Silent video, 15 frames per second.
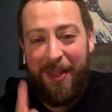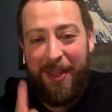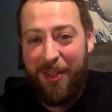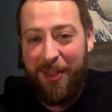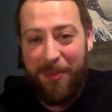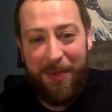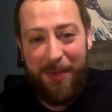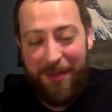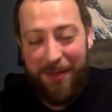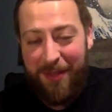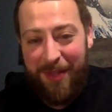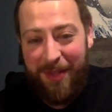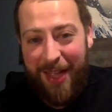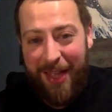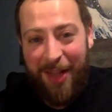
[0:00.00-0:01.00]
And he's been
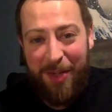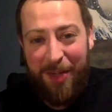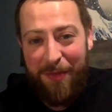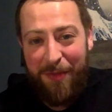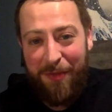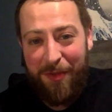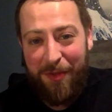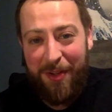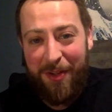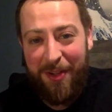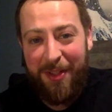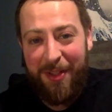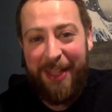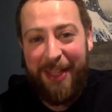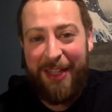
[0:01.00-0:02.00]
hounding me
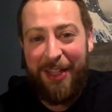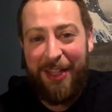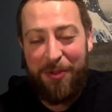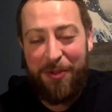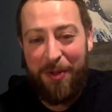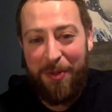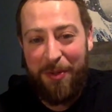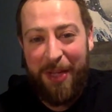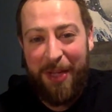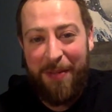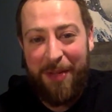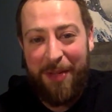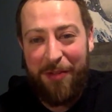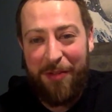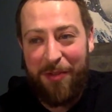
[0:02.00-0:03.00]
for an intro, to make
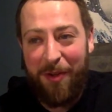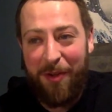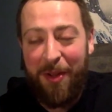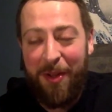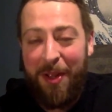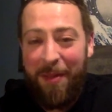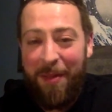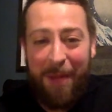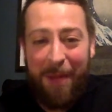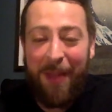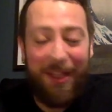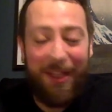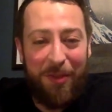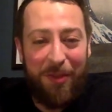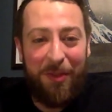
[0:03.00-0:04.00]
him an intro. But I'm
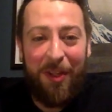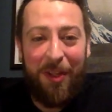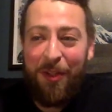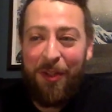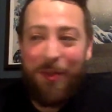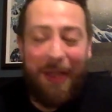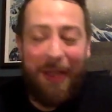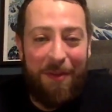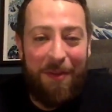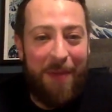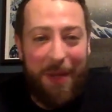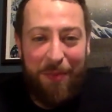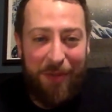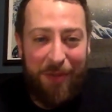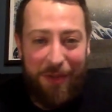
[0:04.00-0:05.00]
like, dude, you've never
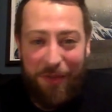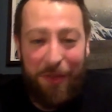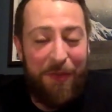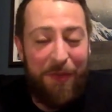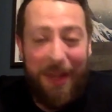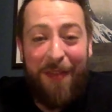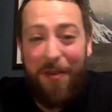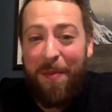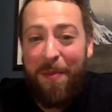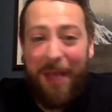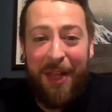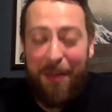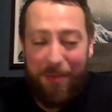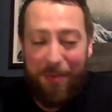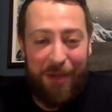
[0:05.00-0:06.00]

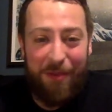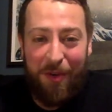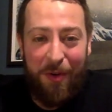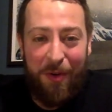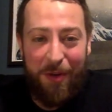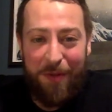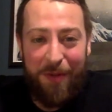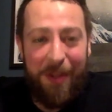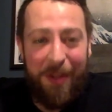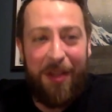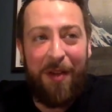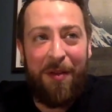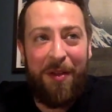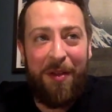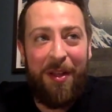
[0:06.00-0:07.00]
made a pre-recorded
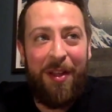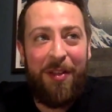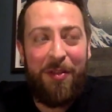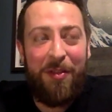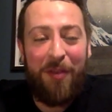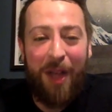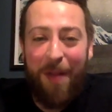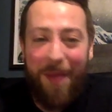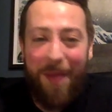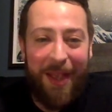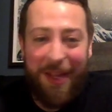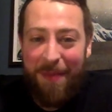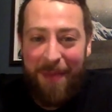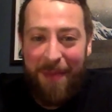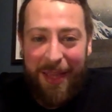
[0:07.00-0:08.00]
video. So how am I
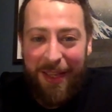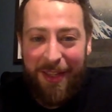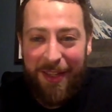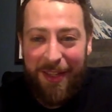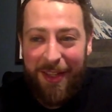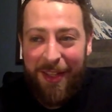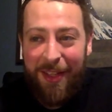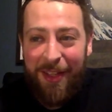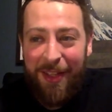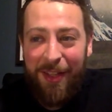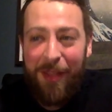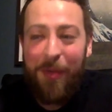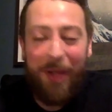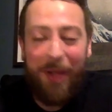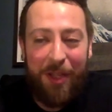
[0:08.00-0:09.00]
going to make
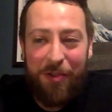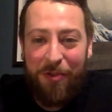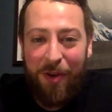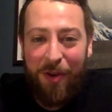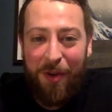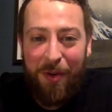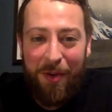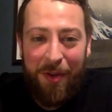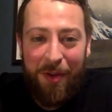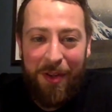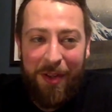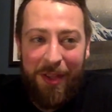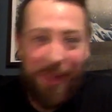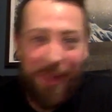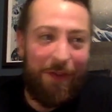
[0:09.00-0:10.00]
you an intro
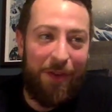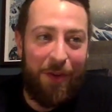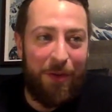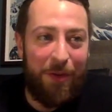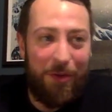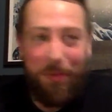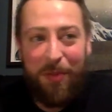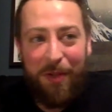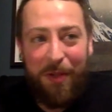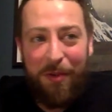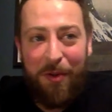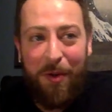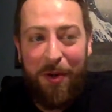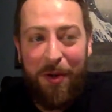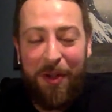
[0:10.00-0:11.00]
if you don't do
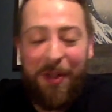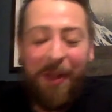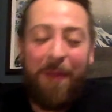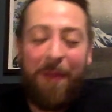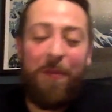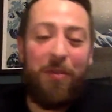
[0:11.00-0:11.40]
pre-recorded?